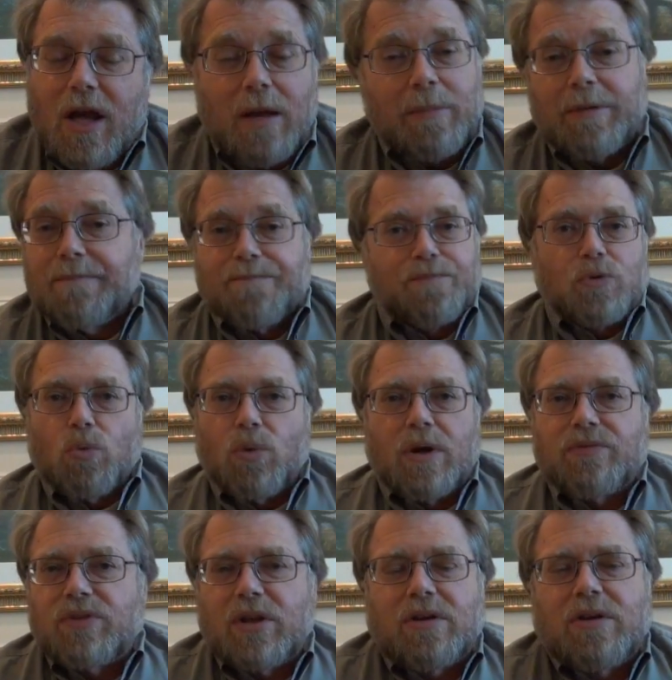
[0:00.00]
I mean, what
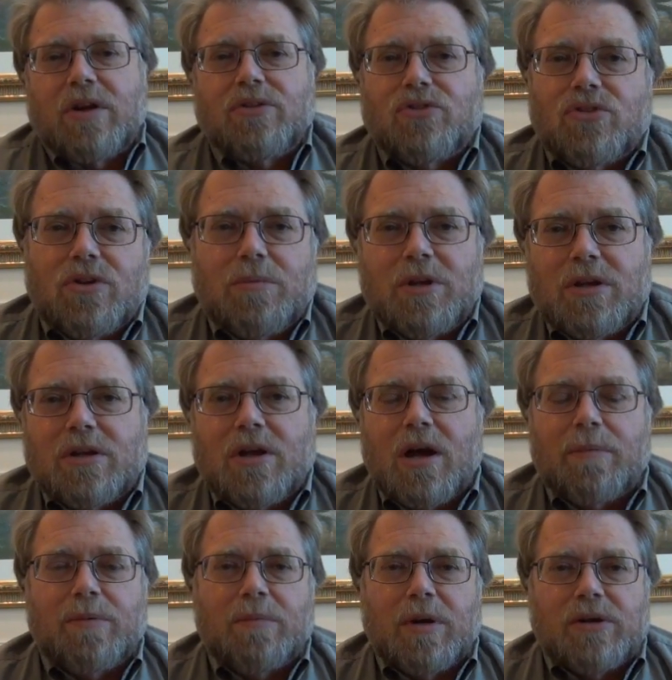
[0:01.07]
if they catch them in a
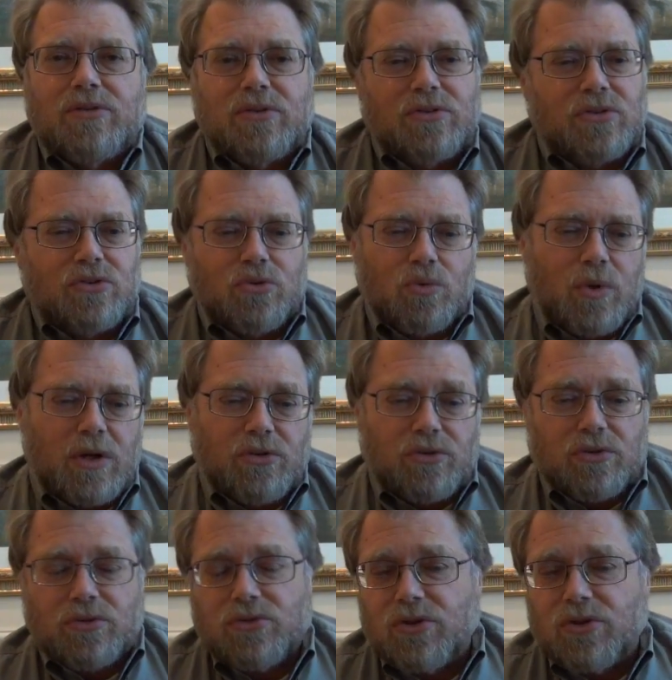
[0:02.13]
compromising situation,